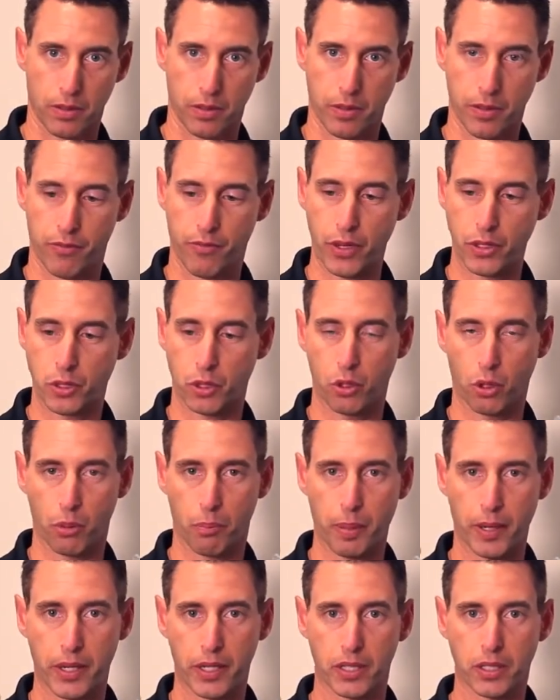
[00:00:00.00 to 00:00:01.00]
the physical
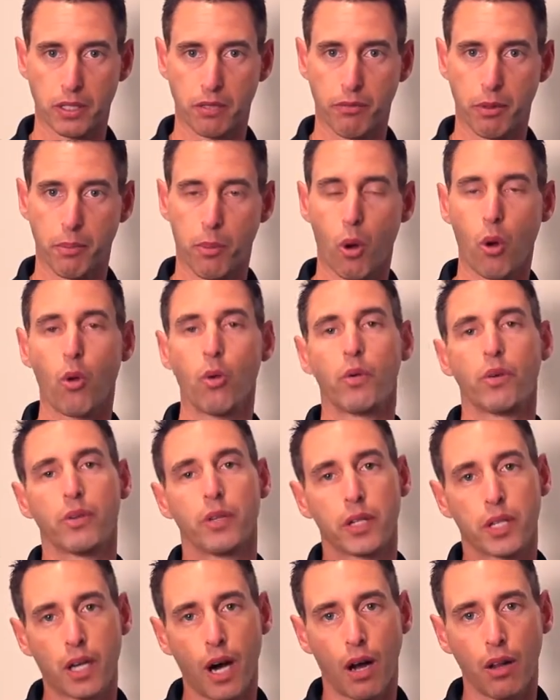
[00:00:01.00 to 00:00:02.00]
appearance of the bolt,
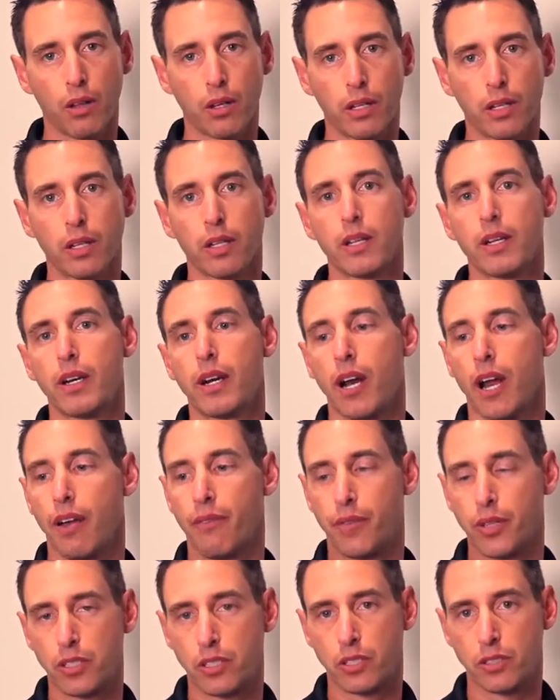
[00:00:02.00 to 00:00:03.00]
the color.
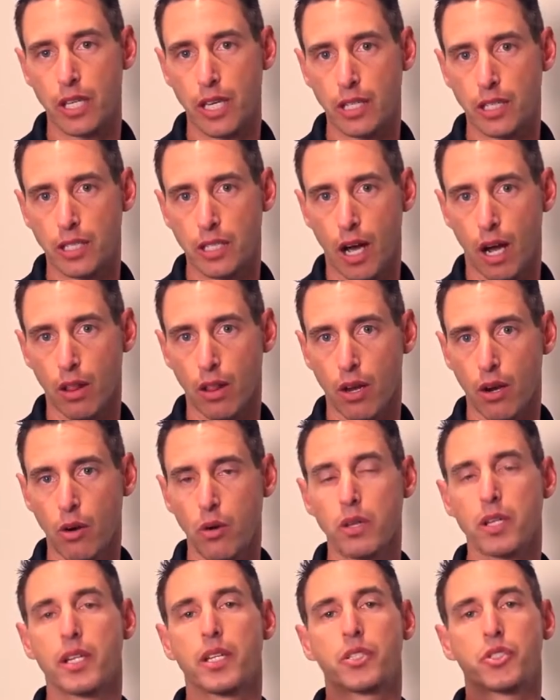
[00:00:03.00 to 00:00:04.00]
If it's zinc
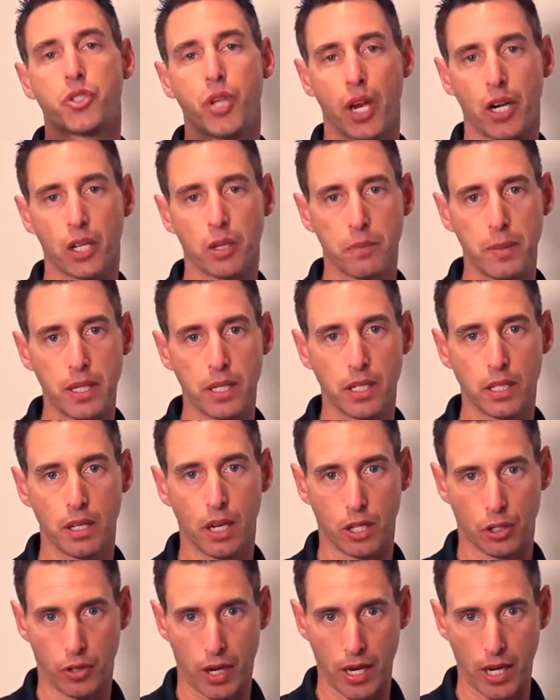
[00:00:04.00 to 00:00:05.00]
yellow, generally being
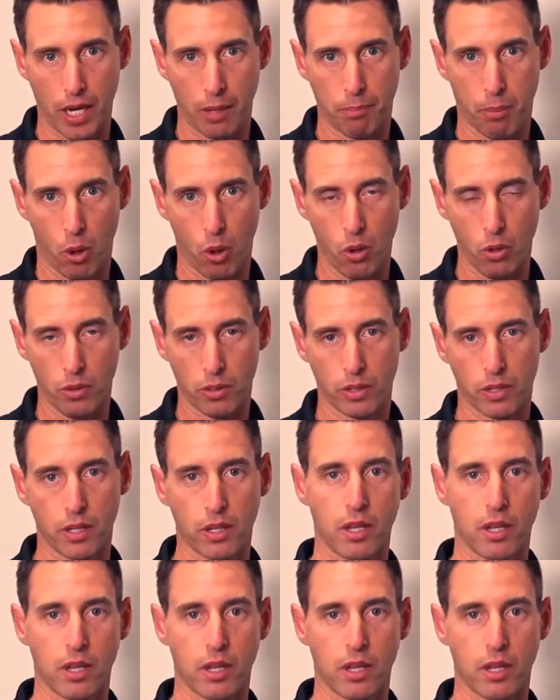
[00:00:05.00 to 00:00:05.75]
a grade 8 bolt.